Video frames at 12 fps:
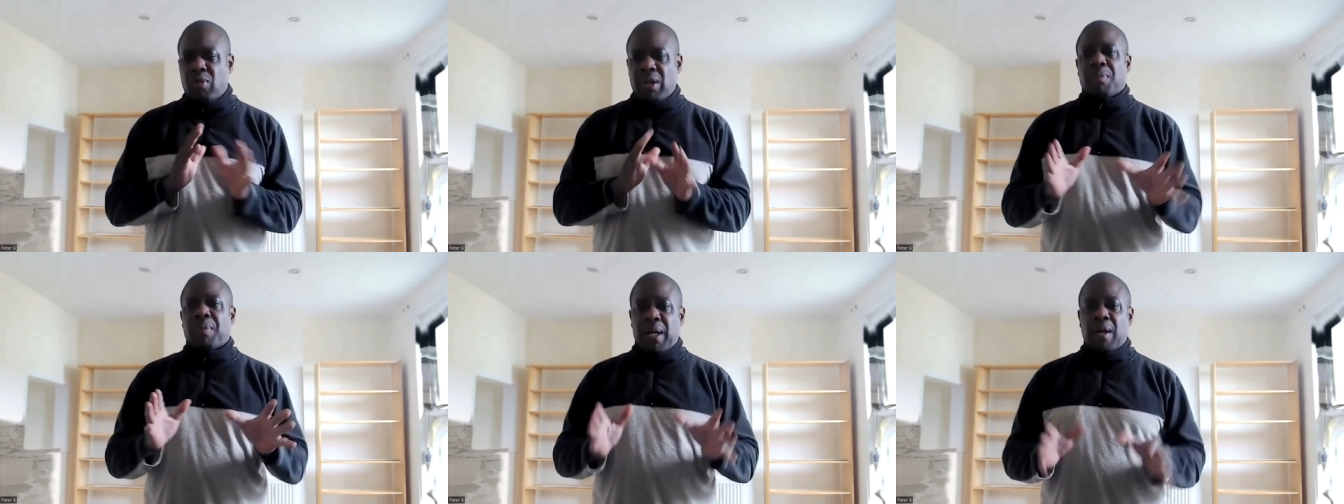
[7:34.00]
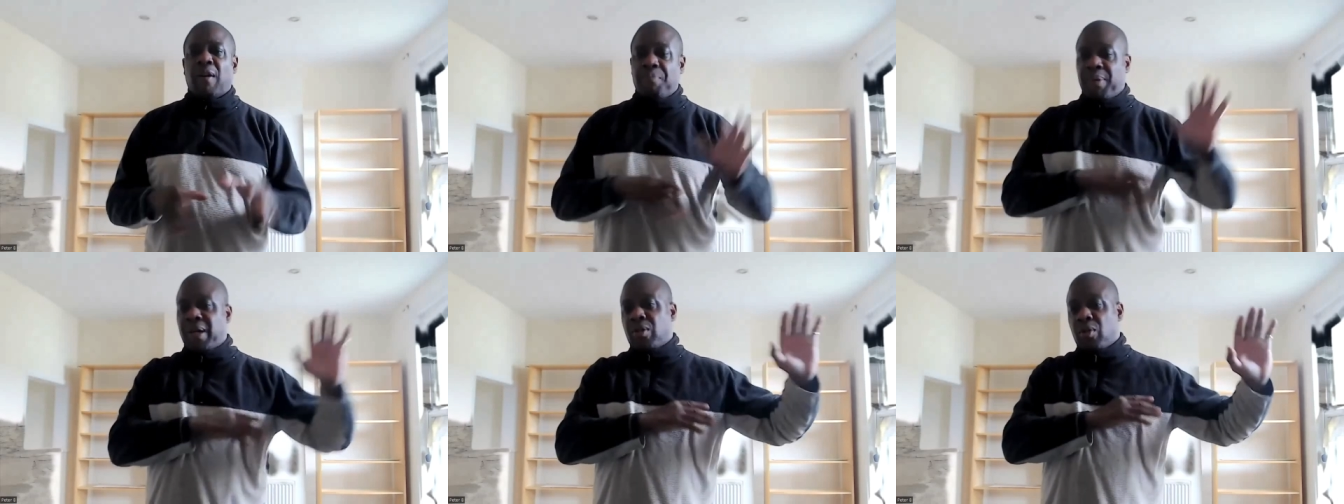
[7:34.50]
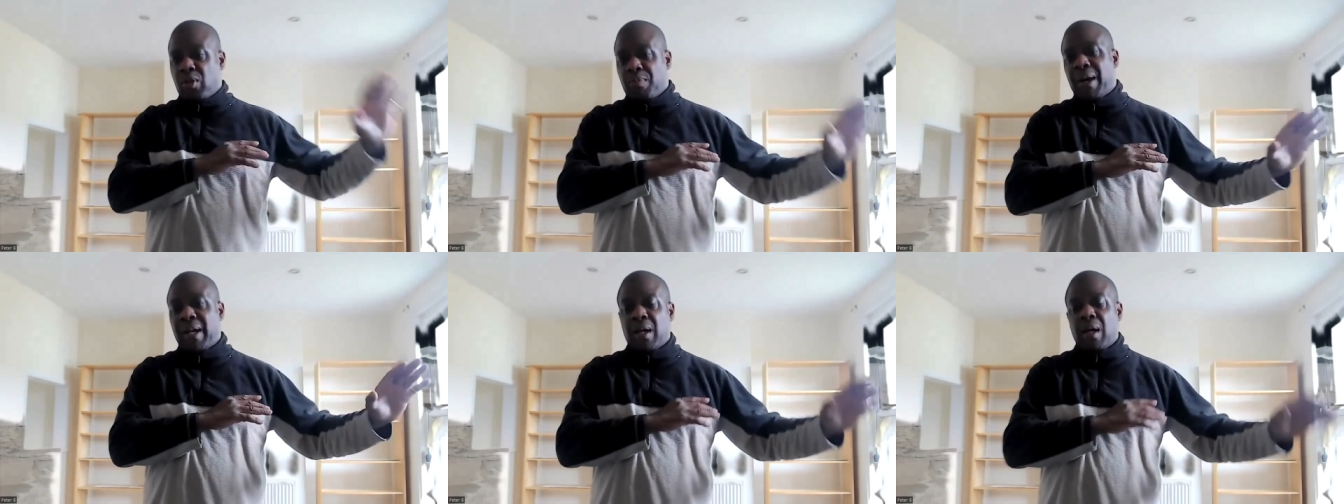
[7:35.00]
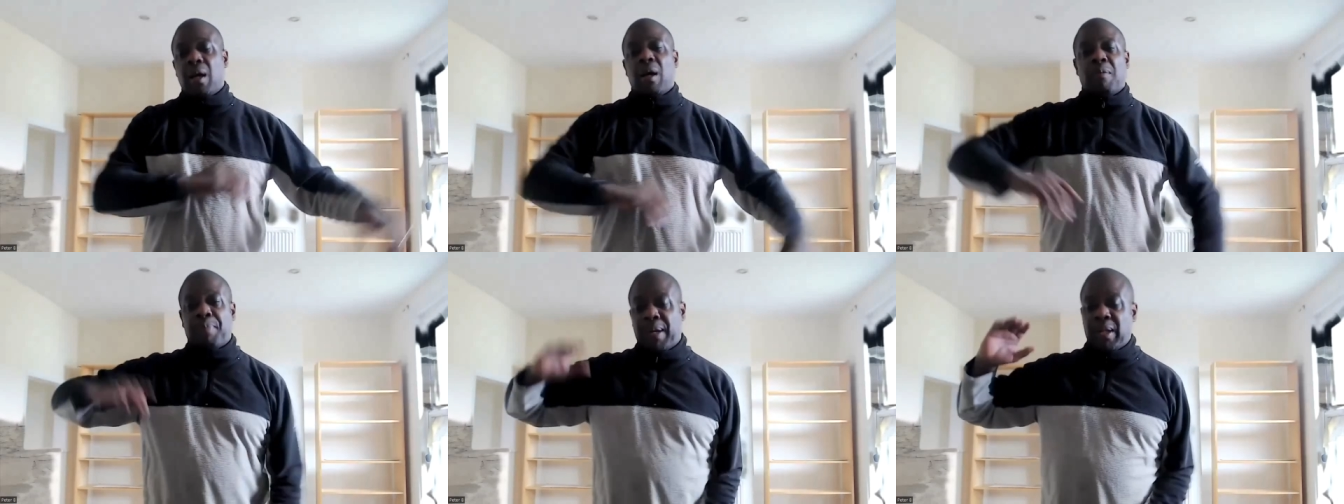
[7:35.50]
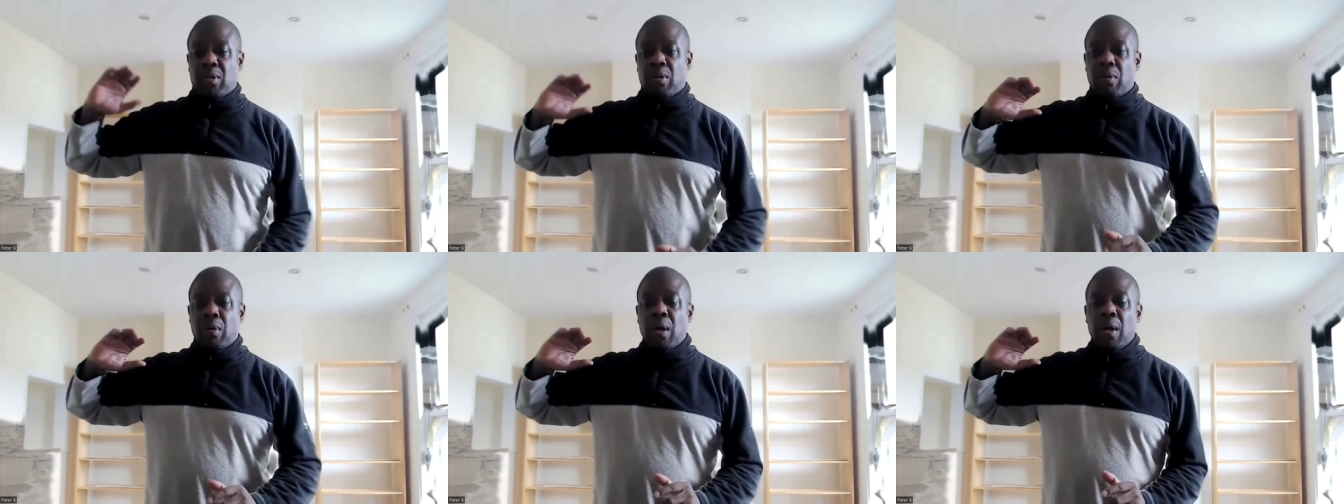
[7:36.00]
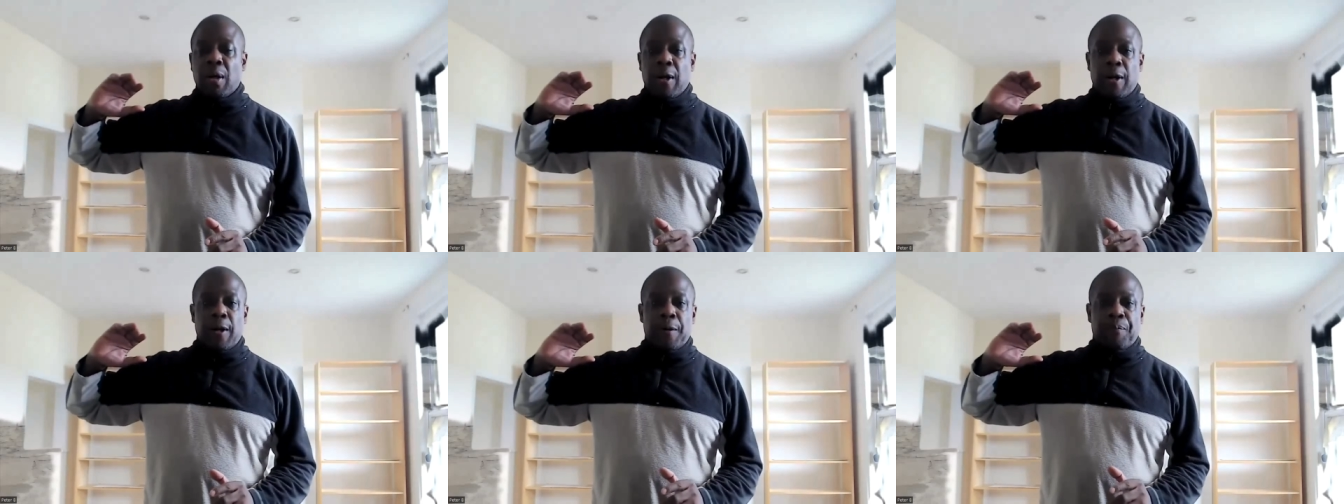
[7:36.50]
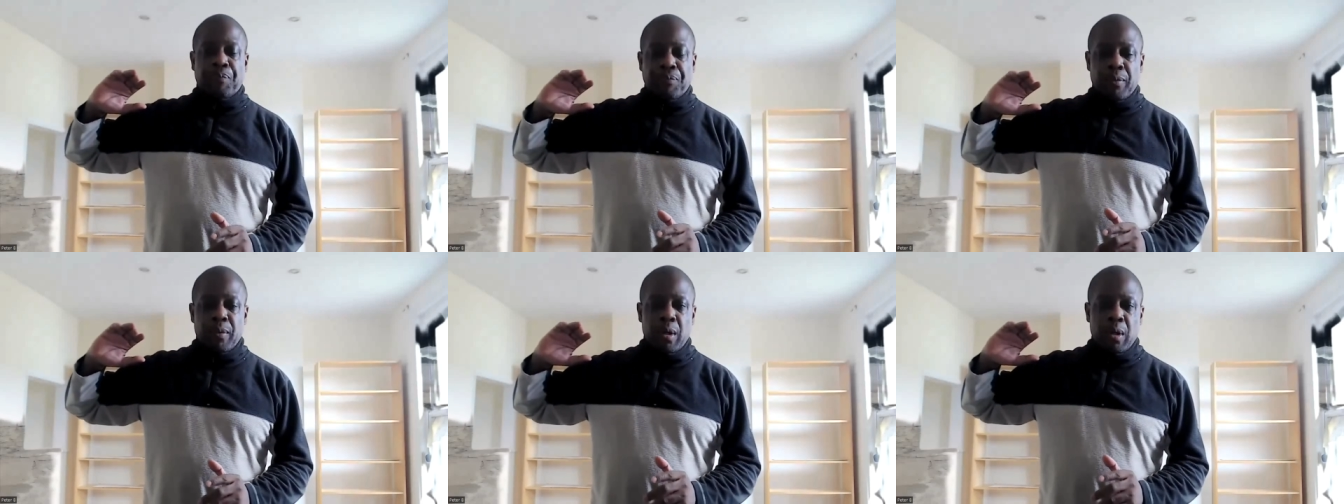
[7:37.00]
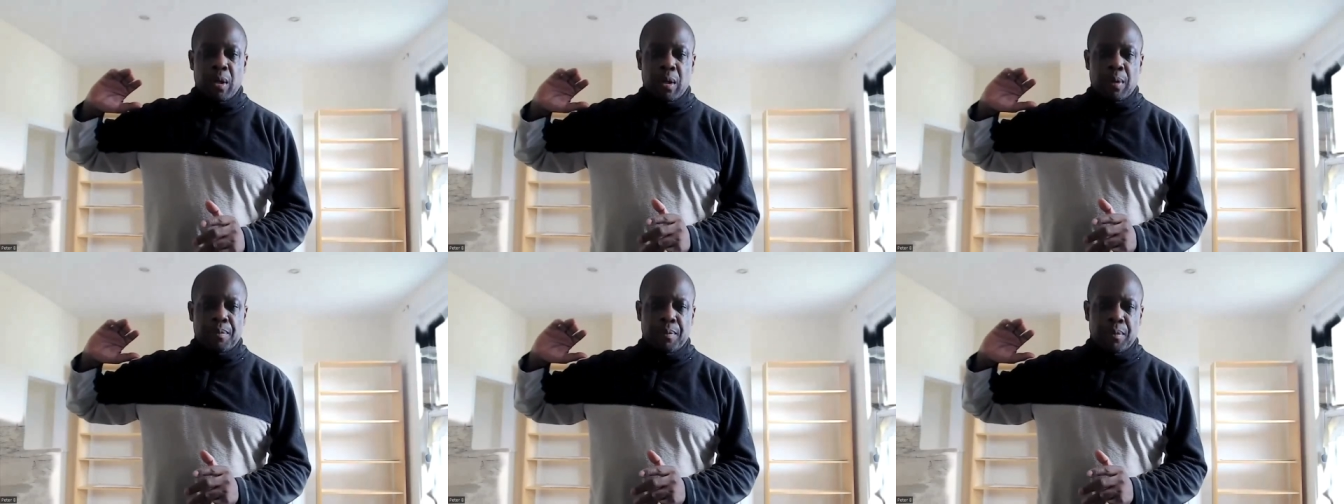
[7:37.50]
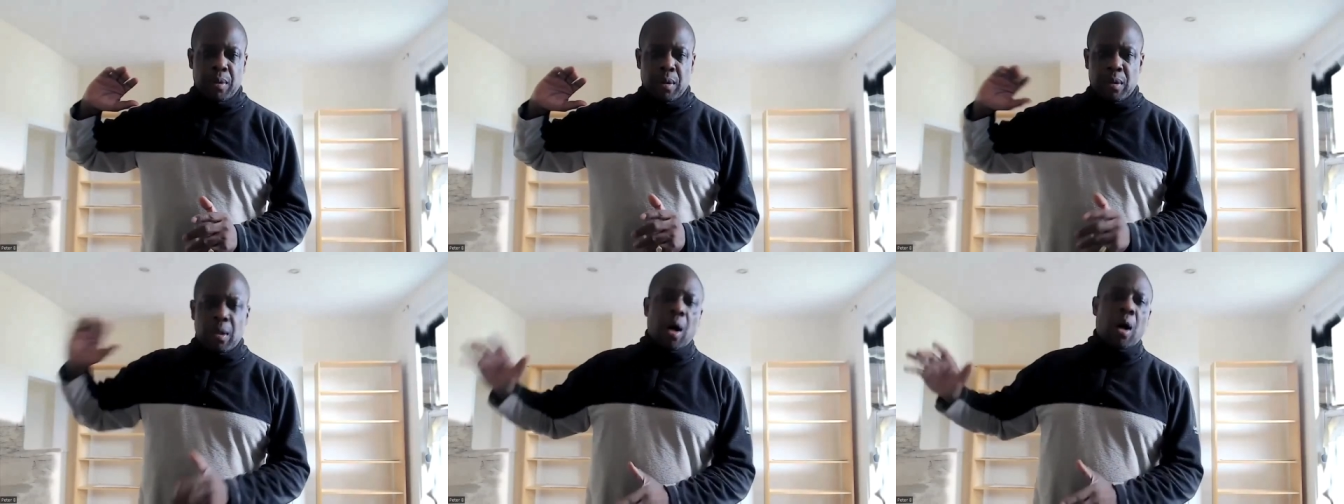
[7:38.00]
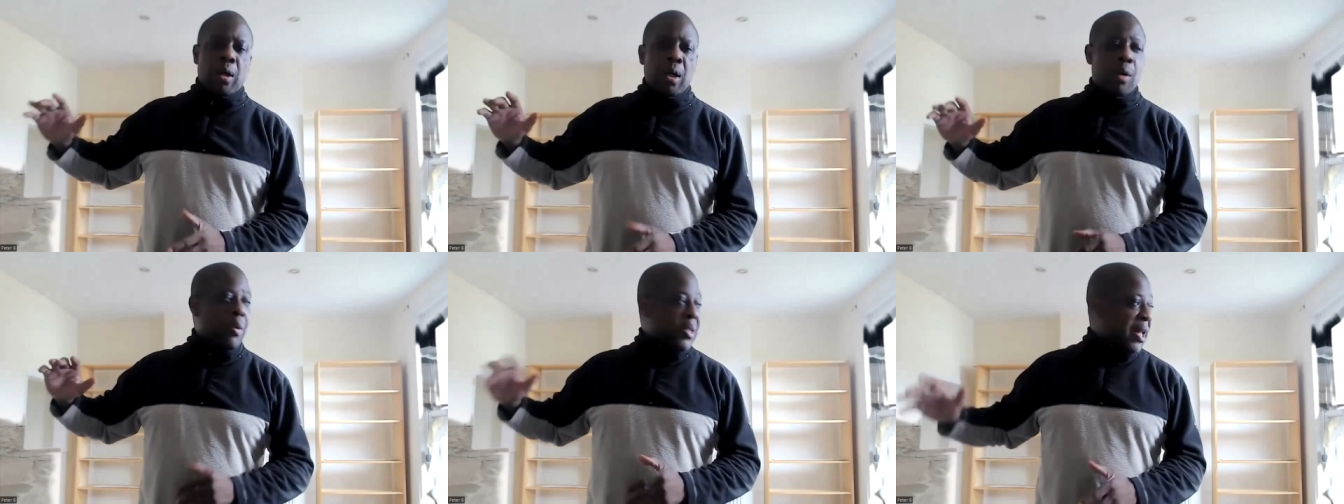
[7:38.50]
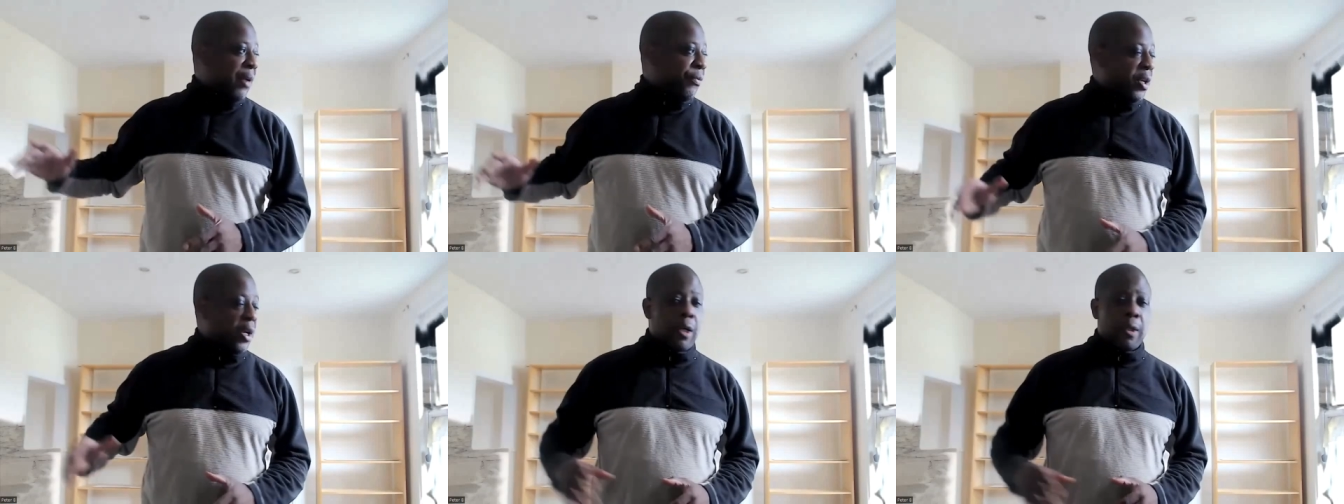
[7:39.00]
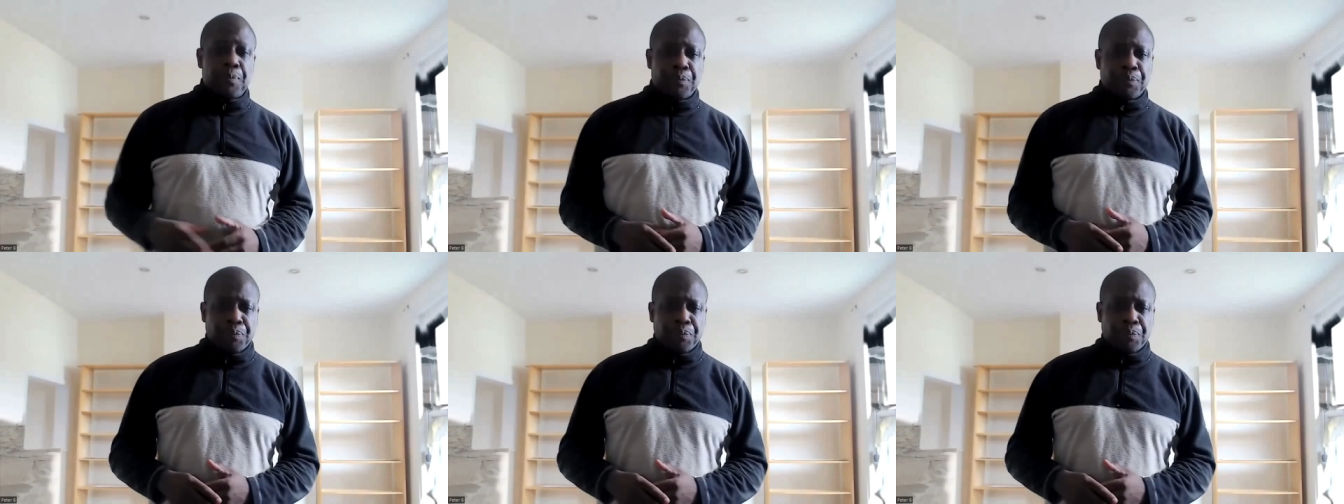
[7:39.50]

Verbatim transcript: trust me, I've been to Jamaica, I've been to uh, uh, Ghana, West Africa.